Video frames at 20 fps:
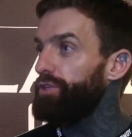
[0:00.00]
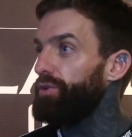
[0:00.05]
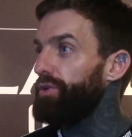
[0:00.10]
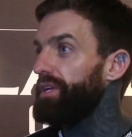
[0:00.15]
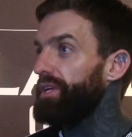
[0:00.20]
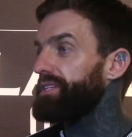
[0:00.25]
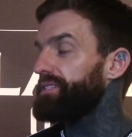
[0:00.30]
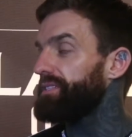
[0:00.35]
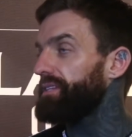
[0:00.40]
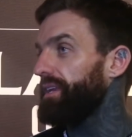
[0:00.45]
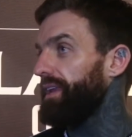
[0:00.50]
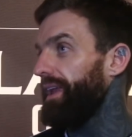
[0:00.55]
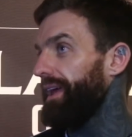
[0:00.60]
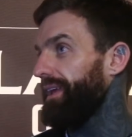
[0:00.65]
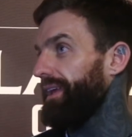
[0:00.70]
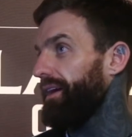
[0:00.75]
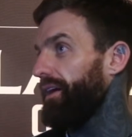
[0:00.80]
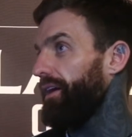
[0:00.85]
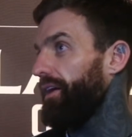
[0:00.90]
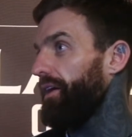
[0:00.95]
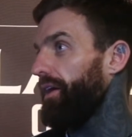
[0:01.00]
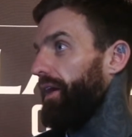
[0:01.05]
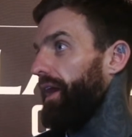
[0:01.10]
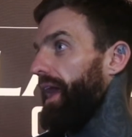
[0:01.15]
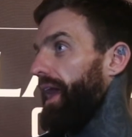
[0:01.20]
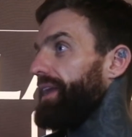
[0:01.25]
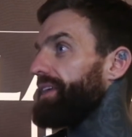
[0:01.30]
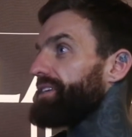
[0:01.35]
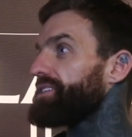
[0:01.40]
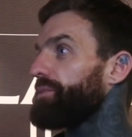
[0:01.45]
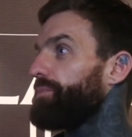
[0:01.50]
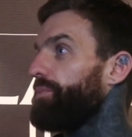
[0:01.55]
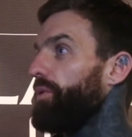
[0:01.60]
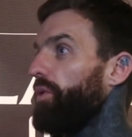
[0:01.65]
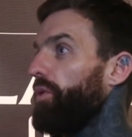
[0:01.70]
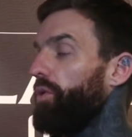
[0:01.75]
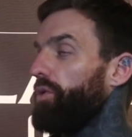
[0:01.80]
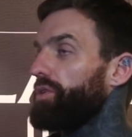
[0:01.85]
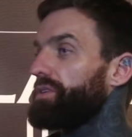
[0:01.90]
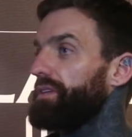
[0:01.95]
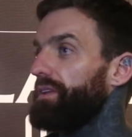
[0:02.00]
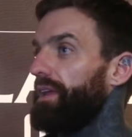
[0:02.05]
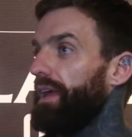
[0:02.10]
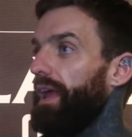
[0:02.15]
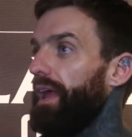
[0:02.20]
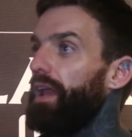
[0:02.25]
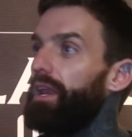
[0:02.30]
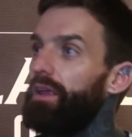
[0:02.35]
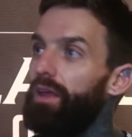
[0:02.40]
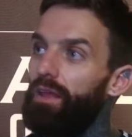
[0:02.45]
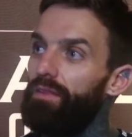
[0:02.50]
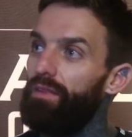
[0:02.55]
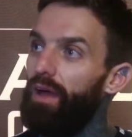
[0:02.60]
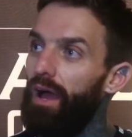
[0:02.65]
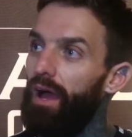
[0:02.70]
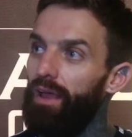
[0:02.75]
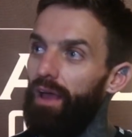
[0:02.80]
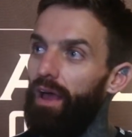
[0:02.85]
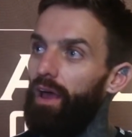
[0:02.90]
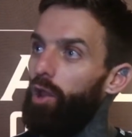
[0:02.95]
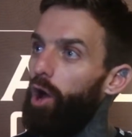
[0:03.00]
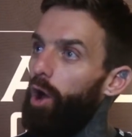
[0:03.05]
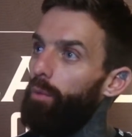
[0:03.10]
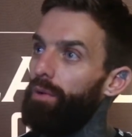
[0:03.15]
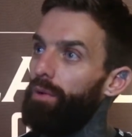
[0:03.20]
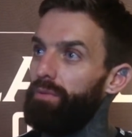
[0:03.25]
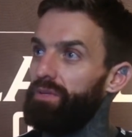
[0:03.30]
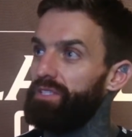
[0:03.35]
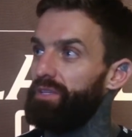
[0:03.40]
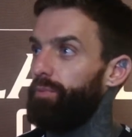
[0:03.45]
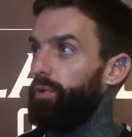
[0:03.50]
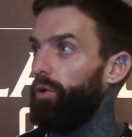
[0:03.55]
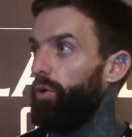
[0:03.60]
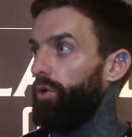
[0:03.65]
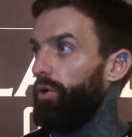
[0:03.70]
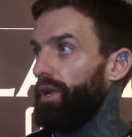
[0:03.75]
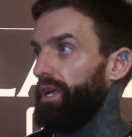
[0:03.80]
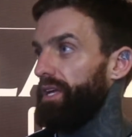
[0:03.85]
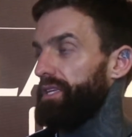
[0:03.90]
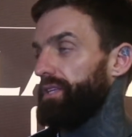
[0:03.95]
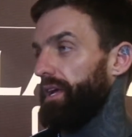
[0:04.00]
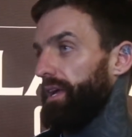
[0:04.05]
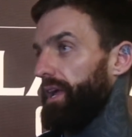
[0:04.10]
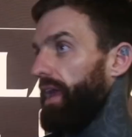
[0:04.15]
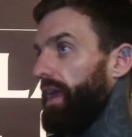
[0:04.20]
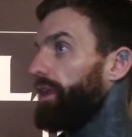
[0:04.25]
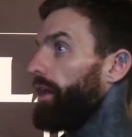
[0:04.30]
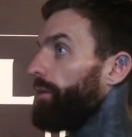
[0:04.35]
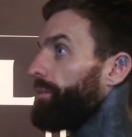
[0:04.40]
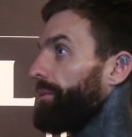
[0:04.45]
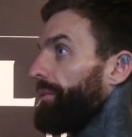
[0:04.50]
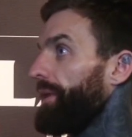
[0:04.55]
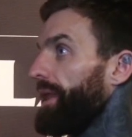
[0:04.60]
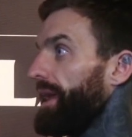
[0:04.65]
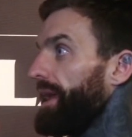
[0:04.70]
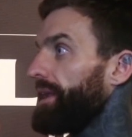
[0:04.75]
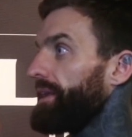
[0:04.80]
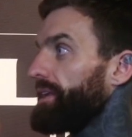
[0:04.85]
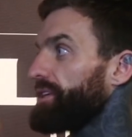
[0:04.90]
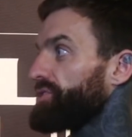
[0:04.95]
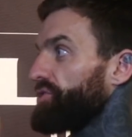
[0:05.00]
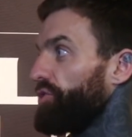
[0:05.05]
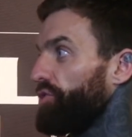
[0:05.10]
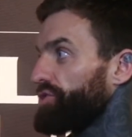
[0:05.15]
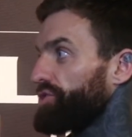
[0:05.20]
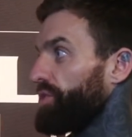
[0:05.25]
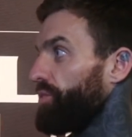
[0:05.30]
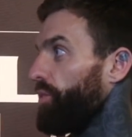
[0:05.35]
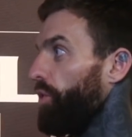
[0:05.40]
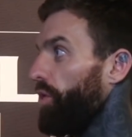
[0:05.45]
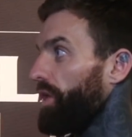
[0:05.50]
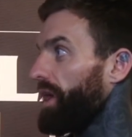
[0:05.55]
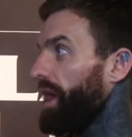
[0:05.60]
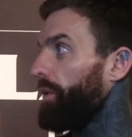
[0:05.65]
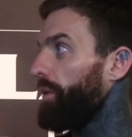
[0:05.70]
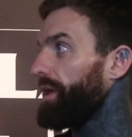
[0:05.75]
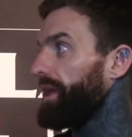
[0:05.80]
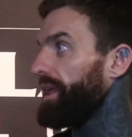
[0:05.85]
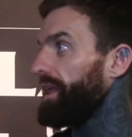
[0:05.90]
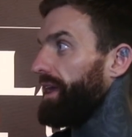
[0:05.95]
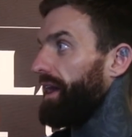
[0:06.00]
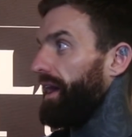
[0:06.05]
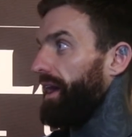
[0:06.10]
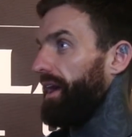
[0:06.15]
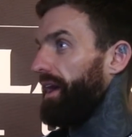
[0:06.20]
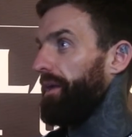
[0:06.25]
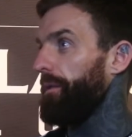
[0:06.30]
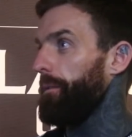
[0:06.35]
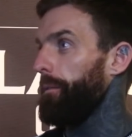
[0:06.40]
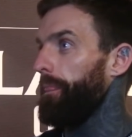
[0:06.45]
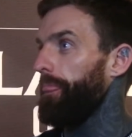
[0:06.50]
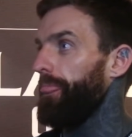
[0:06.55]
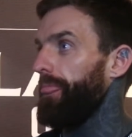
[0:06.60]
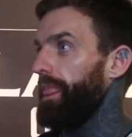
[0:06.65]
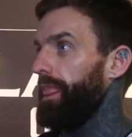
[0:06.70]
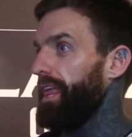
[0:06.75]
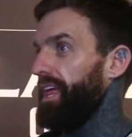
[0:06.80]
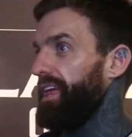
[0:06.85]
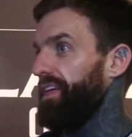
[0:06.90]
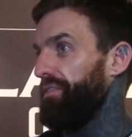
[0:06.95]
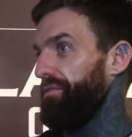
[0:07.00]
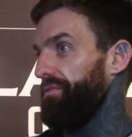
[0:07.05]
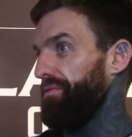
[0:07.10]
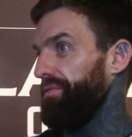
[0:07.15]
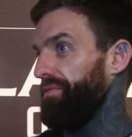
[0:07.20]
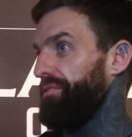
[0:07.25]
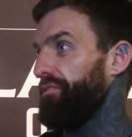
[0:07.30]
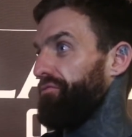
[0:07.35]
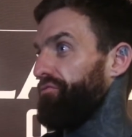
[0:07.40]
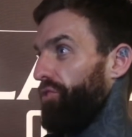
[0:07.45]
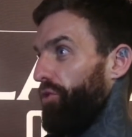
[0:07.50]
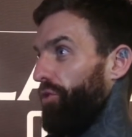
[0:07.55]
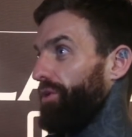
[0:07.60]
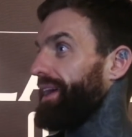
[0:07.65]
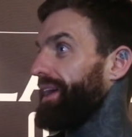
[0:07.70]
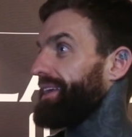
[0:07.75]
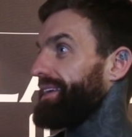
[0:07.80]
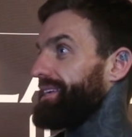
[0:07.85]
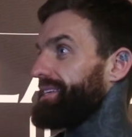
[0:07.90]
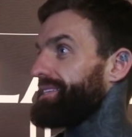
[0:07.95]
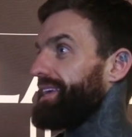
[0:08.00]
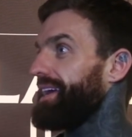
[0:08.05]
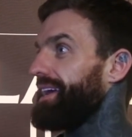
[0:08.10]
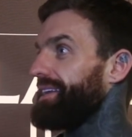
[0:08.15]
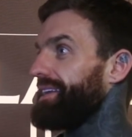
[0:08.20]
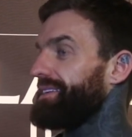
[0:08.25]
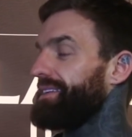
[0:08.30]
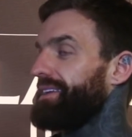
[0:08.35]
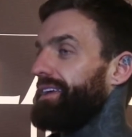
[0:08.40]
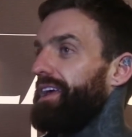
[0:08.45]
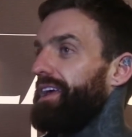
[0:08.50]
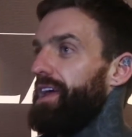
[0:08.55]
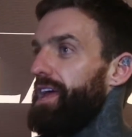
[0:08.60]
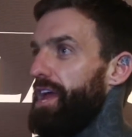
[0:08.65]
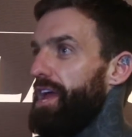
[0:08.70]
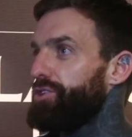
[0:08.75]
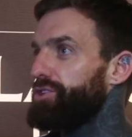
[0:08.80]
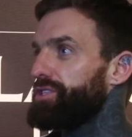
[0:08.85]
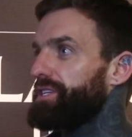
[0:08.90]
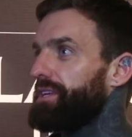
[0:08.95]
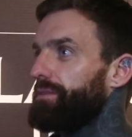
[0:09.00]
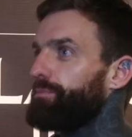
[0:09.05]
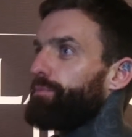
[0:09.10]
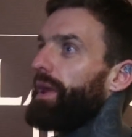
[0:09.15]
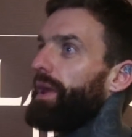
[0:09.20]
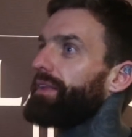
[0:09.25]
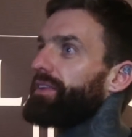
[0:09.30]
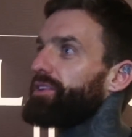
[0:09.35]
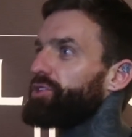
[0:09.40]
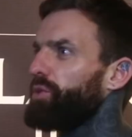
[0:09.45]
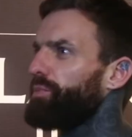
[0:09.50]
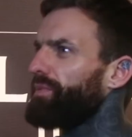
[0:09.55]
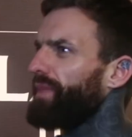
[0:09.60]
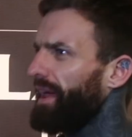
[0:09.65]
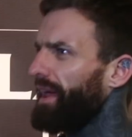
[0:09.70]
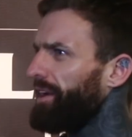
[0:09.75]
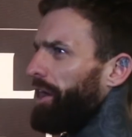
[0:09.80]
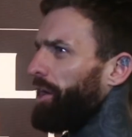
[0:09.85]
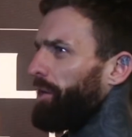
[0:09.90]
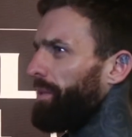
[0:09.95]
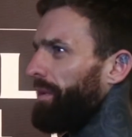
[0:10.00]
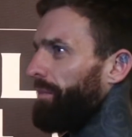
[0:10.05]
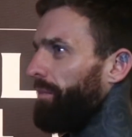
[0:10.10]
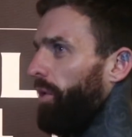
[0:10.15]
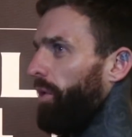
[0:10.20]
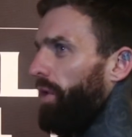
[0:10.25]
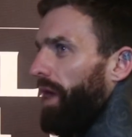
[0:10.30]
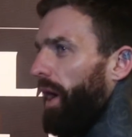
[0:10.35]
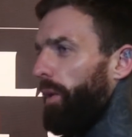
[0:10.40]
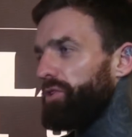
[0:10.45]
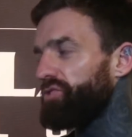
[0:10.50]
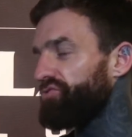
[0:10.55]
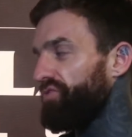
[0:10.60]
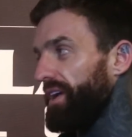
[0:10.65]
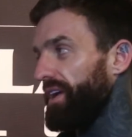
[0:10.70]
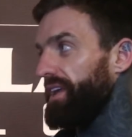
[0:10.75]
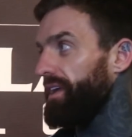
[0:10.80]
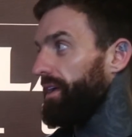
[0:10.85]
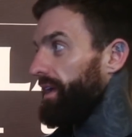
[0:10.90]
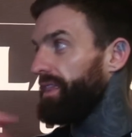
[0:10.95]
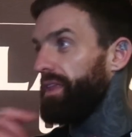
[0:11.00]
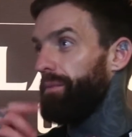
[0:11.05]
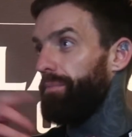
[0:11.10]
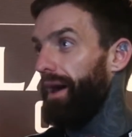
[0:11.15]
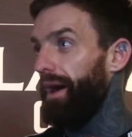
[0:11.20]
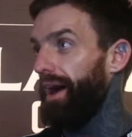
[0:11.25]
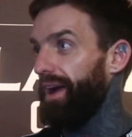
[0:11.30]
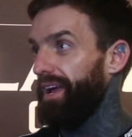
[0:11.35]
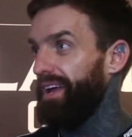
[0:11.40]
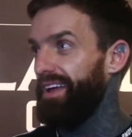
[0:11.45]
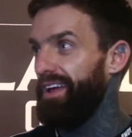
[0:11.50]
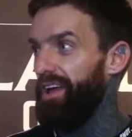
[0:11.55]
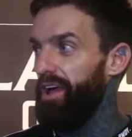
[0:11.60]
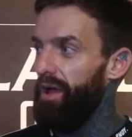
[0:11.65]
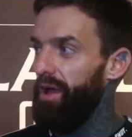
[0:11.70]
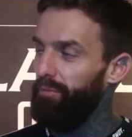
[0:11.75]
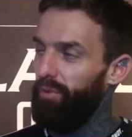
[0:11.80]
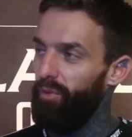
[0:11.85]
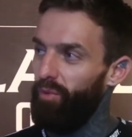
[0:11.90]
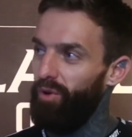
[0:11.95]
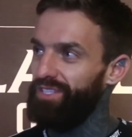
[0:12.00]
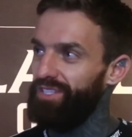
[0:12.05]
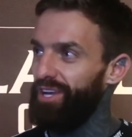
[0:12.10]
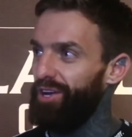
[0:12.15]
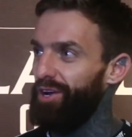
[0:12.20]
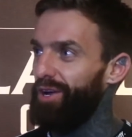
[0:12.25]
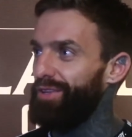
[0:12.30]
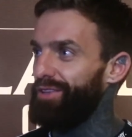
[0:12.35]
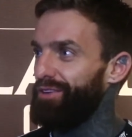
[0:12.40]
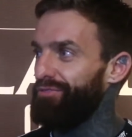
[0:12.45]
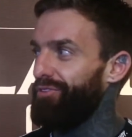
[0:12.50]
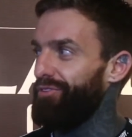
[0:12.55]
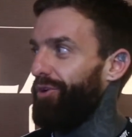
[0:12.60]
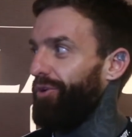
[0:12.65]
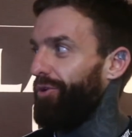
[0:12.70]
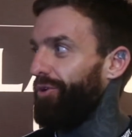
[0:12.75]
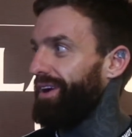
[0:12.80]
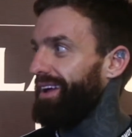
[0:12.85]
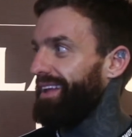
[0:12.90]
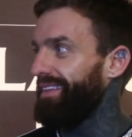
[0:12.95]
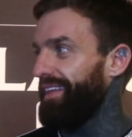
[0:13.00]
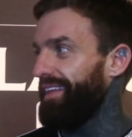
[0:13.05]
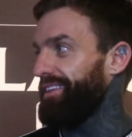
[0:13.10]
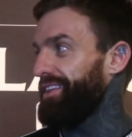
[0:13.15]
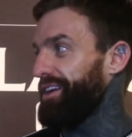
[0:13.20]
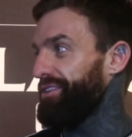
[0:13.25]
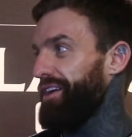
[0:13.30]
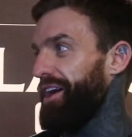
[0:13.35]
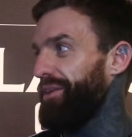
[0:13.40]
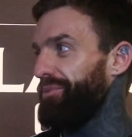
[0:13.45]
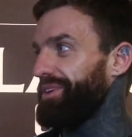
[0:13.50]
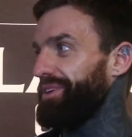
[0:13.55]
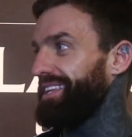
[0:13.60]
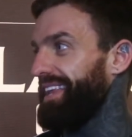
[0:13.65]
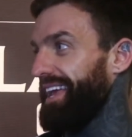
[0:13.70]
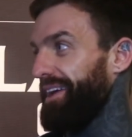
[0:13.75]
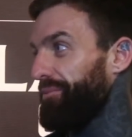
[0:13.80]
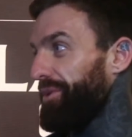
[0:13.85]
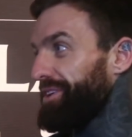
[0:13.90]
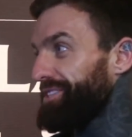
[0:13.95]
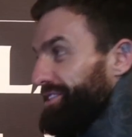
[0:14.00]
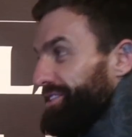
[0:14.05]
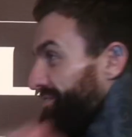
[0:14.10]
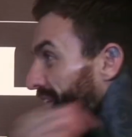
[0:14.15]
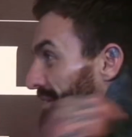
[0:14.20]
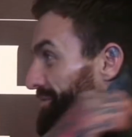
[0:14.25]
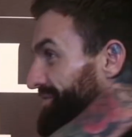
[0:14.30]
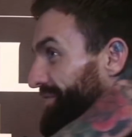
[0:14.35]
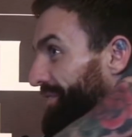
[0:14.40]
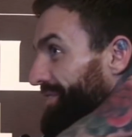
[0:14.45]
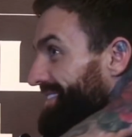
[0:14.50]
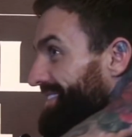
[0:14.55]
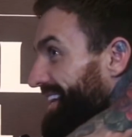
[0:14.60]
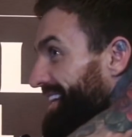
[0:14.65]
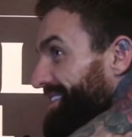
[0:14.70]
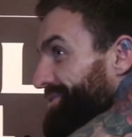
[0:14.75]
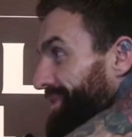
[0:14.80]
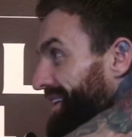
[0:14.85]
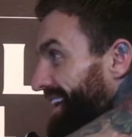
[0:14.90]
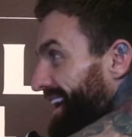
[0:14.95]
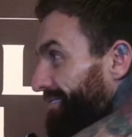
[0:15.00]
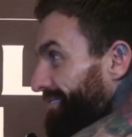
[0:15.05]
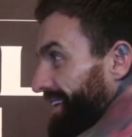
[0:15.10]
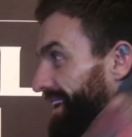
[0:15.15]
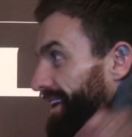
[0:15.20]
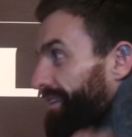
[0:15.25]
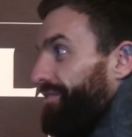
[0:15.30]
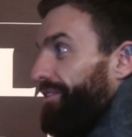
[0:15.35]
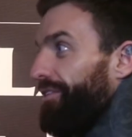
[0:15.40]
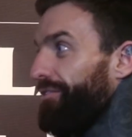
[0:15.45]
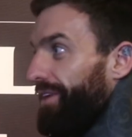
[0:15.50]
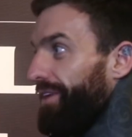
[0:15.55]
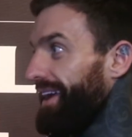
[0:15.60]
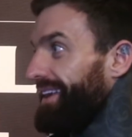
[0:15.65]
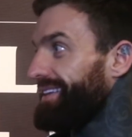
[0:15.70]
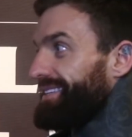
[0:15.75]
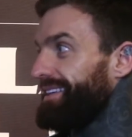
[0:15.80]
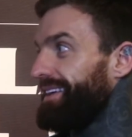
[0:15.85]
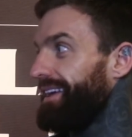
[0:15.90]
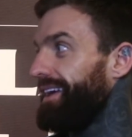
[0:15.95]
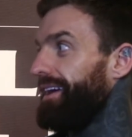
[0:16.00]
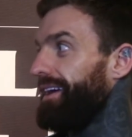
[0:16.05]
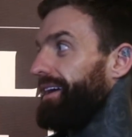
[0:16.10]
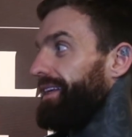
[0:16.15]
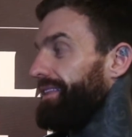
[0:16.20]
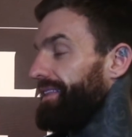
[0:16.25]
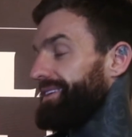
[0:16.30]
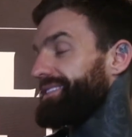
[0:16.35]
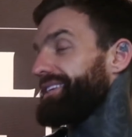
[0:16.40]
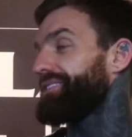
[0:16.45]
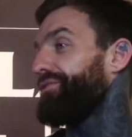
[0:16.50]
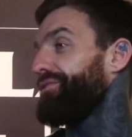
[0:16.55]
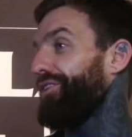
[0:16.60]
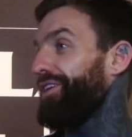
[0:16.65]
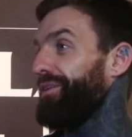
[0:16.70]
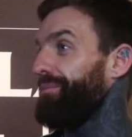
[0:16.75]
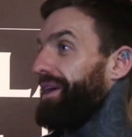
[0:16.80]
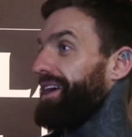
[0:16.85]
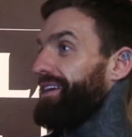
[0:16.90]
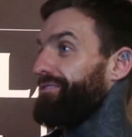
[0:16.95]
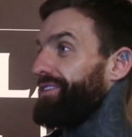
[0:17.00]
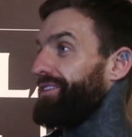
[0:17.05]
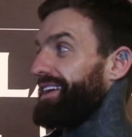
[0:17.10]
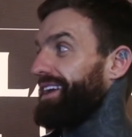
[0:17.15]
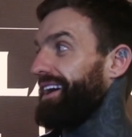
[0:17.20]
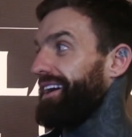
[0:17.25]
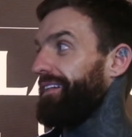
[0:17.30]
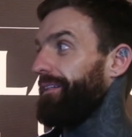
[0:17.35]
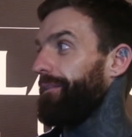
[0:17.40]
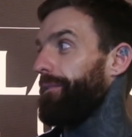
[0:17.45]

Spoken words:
Do you know what it is? Like, any support, like any, I get a lot of people supporting us. I get a lot of people hating us. So to walk out and hear the roar, like you said, it just picked us up that little bit more. I was ready in the back, but once I heard the roar, then the crowd, once the crowd started singing Sweet Caroline, I thought, right, this is fucking my arena.